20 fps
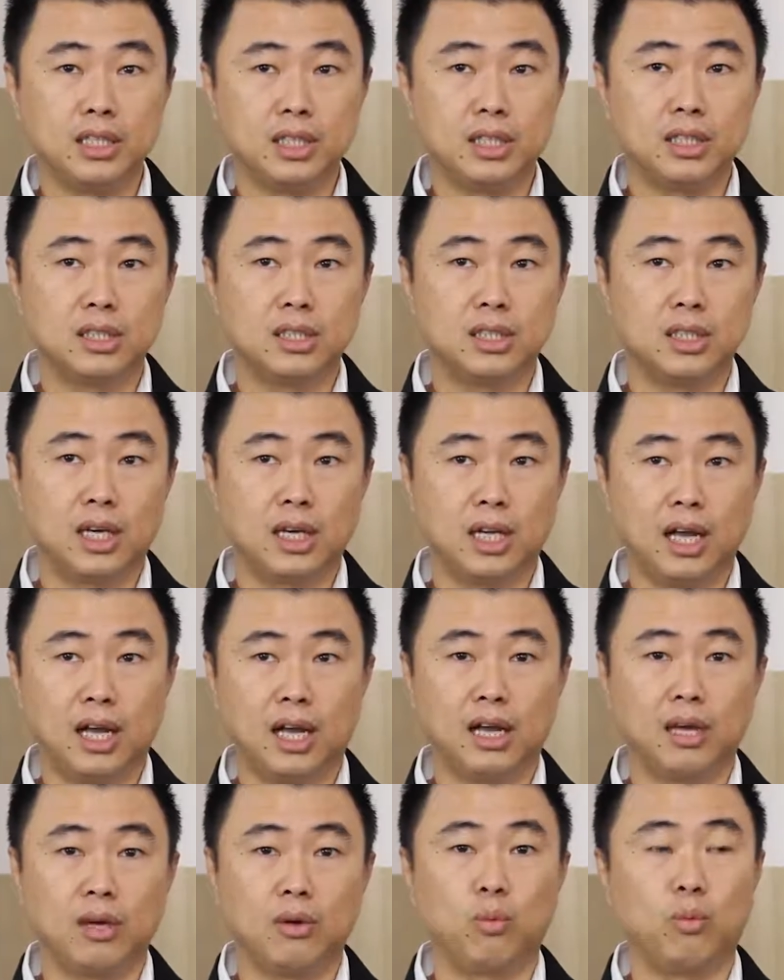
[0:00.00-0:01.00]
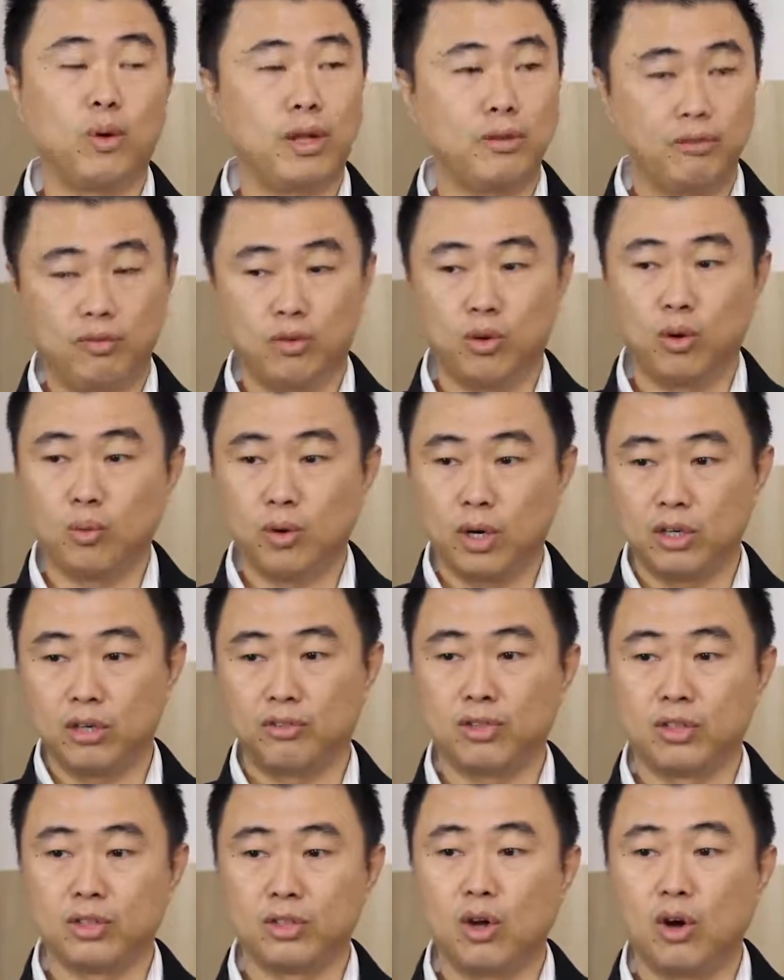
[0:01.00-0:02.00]
year that I went for one
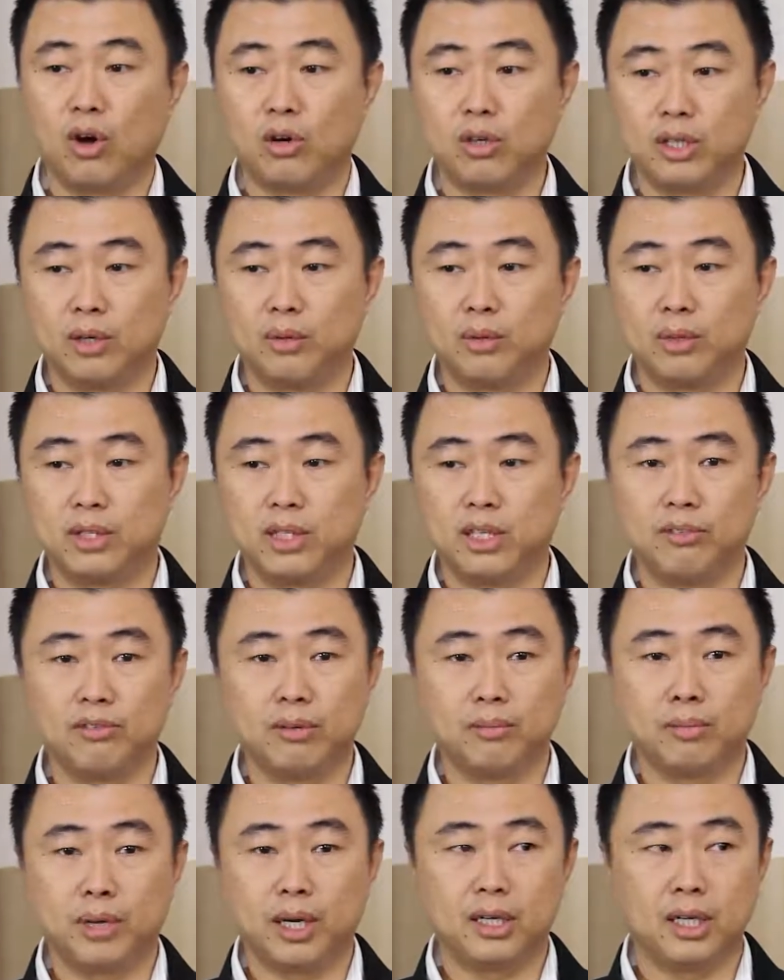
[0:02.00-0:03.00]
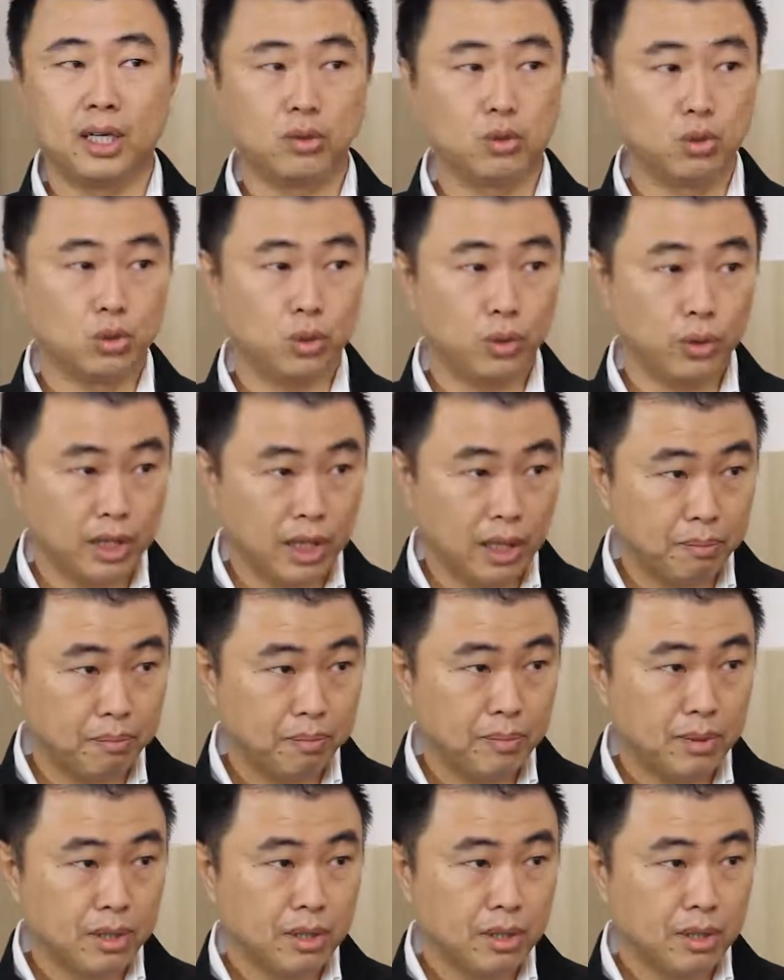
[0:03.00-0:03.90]
of the talk that was given by Dato' Joey Yap.